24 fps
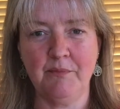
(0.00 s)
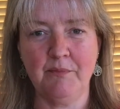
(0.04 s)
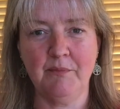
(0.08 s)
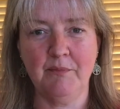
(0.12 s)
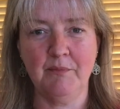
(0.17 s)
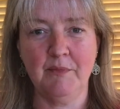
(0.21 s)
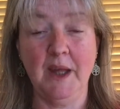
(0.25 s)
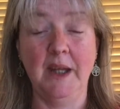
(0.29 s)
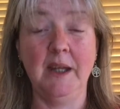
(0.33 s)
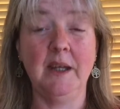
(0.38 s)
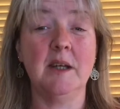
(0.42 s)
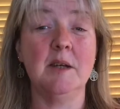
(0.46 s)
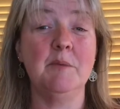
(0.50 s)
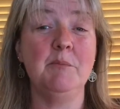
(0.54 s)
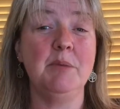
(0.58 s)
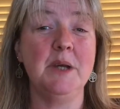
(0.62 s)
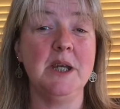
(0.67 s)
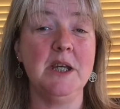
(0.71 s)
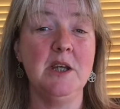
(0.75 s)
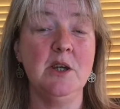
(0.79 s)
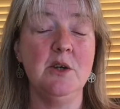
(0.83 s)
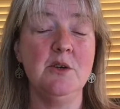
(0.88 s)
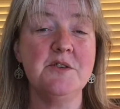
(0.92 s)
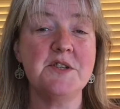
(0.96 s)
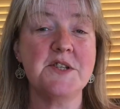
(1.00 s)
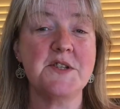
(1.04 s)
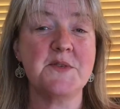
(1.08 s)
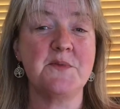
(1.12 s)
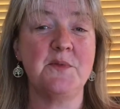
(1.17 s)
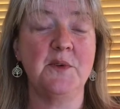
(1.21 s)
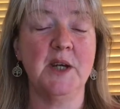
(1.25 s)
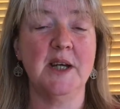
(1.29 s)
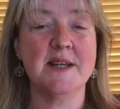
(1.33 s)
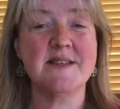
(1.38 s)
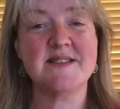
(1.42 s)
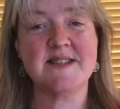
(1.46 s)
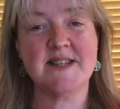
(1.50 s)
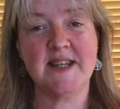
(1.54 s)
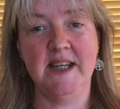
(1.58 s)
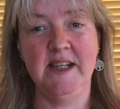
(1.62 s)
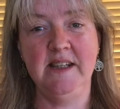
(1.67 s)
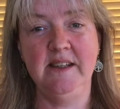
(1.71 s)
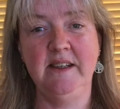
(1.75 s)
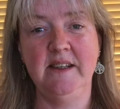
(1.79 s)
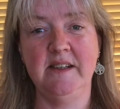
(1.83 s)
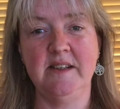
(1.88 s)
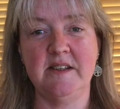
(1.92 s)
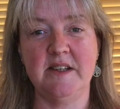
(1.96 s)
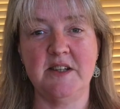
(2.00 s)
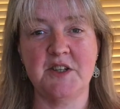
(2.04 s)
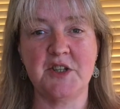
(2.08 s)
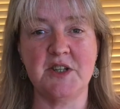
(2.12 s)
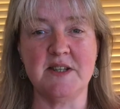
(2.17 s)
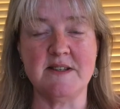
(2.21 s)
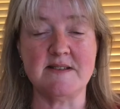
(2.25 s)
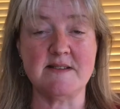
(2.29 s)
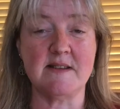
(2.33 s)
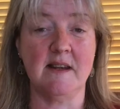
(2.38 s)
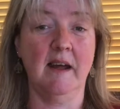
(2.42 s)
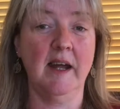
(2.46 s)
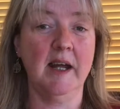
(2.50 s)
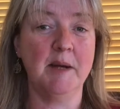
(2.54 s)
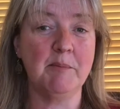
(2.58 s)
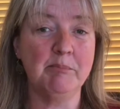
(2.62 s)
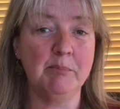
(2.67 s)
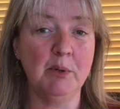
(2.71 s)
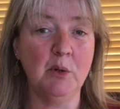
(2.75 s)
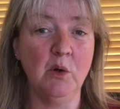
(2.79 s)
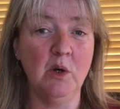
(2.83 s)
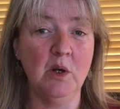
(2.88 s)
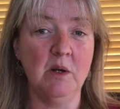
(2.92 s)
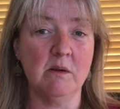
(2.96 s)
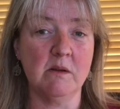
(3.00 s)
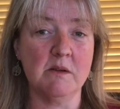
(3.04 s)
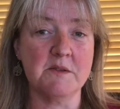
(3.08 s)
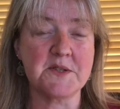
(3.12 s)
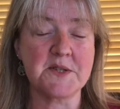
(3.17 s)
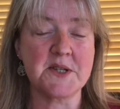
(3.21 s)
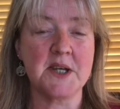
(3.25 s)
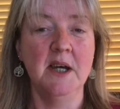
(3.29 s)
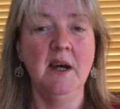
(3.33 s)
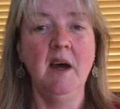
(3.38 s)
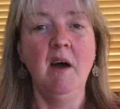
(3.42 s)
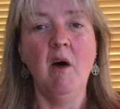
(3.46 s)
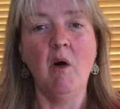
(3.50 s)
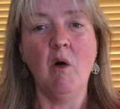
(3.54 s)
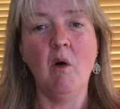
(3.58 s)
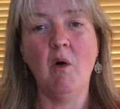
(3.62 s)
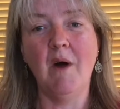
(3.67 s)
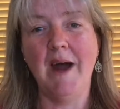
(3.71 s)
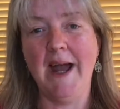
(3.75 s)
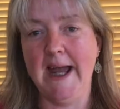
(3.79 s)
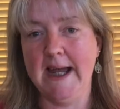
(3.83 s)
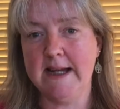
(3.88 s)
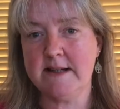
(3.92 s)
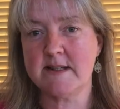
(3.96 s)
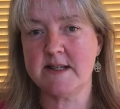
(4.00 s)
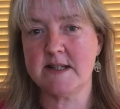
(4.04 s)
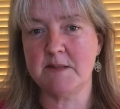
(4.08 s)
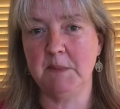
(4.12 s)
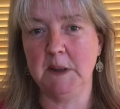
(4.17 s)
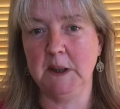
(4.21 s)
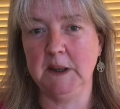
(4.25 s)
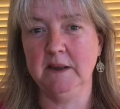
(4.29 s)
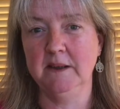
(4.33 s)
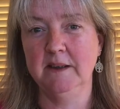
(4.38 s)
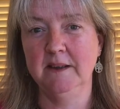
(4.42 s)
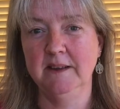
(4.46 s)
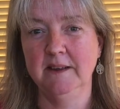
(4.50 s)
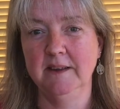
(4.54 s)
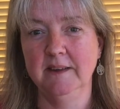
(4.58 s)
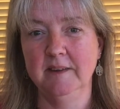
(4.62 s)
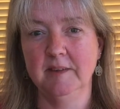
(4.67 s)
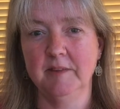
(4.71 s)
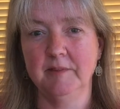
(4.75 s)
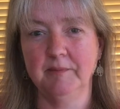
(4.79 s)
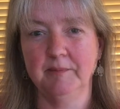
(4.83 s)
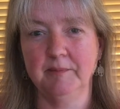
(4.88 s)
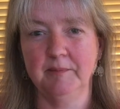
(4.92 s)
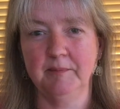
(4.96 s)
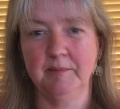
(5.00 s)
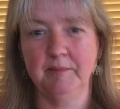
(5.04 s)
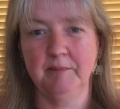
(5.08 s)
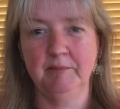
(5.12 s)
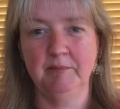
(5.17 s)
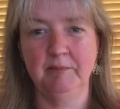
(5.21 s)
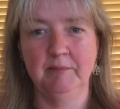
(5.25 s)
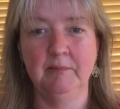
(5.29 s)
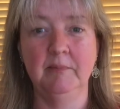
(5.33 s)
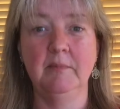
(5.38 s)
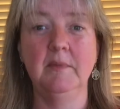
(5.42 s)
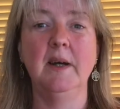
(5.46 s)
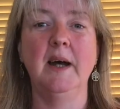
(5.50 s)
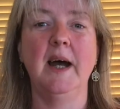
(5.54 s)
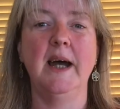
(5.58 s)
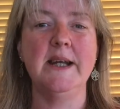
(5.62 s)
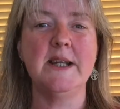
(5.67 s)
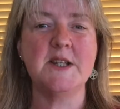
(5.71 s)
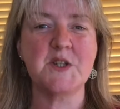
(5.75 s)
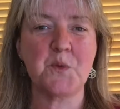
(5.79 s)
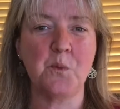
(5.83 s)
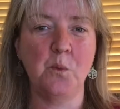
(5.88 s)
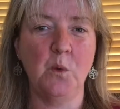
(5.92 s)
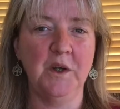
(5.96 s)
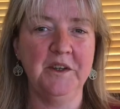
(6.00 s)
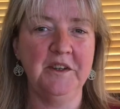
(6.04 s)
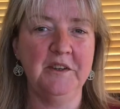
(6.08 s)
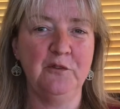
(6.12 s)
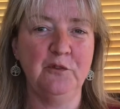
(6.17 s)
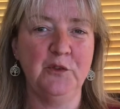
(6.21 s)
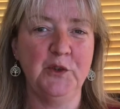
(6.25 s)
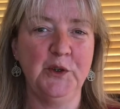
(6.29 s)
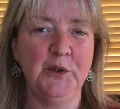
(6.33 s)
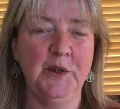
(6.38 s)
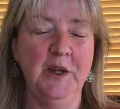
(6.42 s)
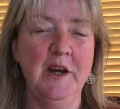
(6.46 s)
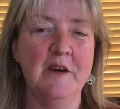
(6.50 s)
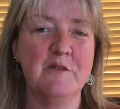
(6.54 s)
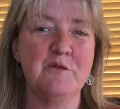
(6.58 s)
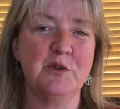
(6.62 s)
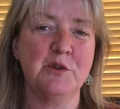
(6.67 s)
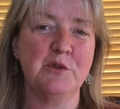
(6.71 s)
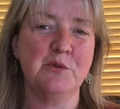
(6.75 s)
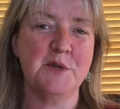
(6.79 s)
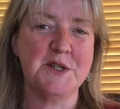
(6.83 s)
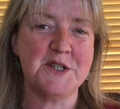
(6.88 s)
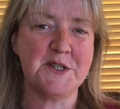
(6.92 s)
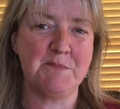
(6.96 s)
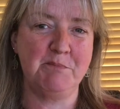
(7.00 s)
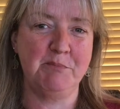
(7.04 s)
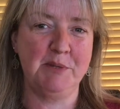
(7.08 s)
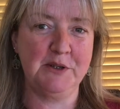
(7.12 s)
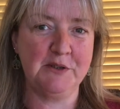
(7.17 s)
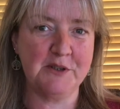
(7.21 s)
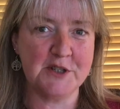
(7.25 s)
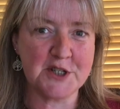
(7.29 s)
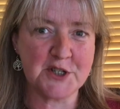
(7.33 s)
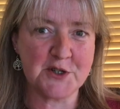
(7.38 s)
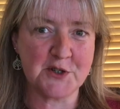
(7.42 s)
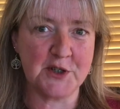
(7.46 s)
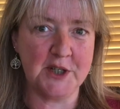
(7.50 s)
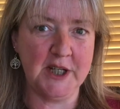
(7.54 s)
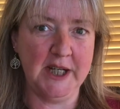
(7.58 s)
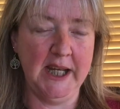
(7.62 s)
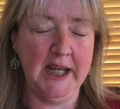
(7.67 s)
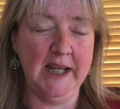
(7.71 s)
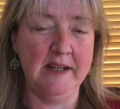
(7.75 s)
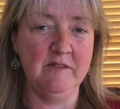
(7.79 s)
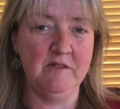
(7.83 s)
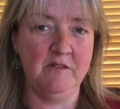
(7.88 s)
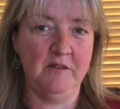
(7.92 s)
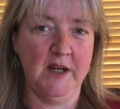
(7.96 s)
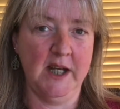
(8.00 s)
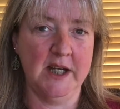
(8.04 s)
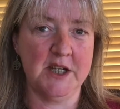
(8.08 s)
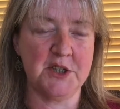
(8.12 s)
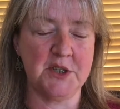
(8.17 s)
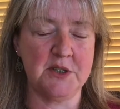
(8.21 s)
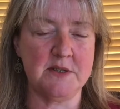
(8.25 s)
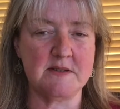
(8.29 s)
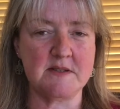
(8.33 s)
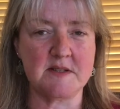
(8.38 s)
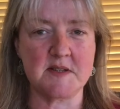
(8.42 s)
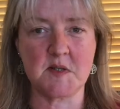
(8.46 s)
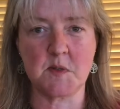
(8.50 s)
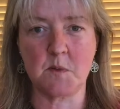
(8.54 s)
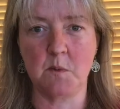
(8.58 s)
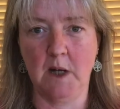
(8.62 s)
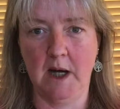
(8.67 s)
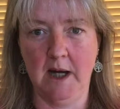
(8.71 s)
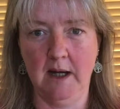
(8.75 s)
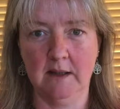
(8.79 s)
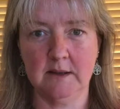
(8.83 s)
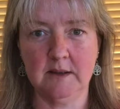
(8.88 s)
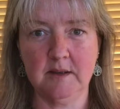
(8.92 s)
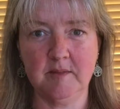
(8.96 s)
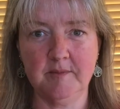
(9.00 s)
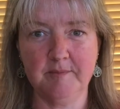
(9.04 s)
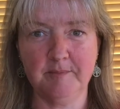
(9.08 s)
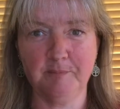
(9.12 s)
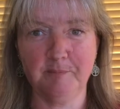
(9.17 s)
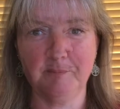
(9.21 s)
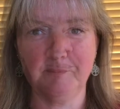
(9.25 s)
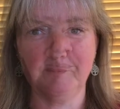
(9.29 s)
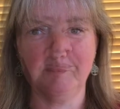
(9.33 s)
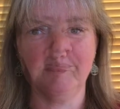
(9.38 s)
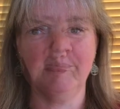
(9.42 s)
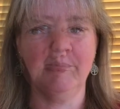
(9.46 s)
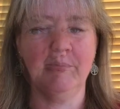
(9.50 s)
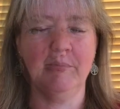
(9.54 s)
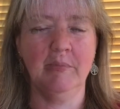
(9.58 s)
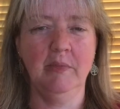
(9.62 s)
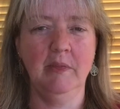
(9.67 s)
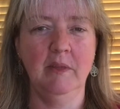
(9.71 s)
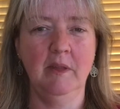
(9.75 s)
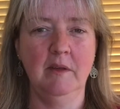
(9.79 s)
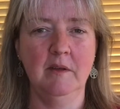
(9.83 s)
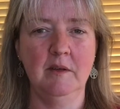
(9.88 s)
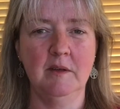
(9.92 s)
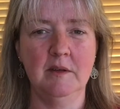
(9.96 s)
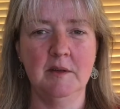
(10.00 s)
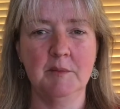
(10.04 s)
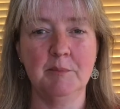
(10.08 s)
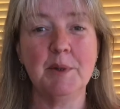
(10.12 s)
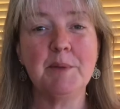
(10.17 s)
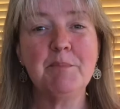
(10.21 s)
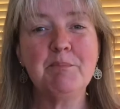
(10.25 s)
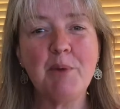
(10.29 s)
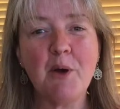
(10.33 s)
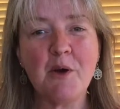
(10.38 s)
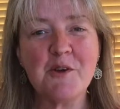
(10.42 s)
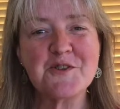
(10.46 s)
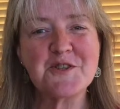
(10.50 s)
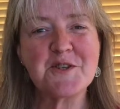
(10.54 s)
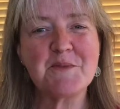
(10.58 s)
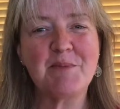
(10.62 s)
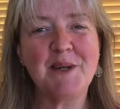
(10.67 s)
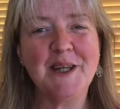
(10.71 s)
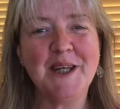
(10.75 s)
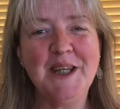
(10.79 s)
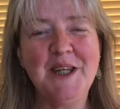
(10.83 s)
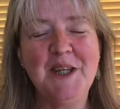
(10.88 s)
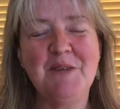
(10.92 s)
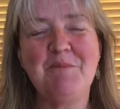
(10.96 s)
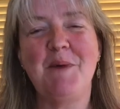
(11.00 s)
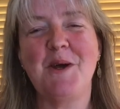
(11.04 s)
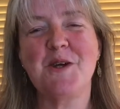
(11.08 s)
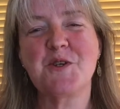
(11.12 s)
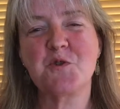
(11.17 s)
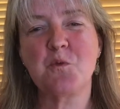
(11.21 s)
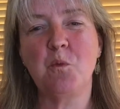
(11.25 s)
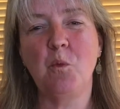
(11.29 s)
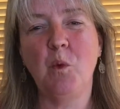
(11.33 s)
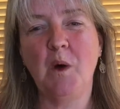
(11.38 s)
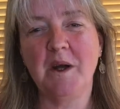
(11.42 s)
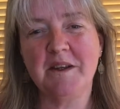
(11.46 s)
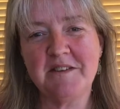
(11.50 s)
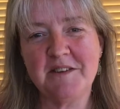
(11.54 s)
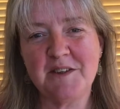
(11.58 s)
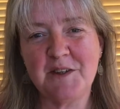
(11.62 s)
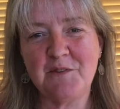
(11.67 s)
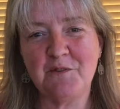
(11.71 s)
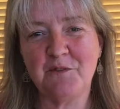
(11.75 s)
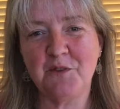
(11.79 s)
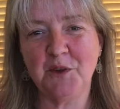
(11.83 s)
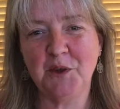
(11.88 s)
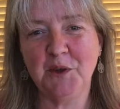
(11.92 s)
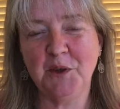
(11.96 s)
It can be used for skin conditions like boils or eczema, and it's wonderful for respiratory infections as well. But possibly the most wonderful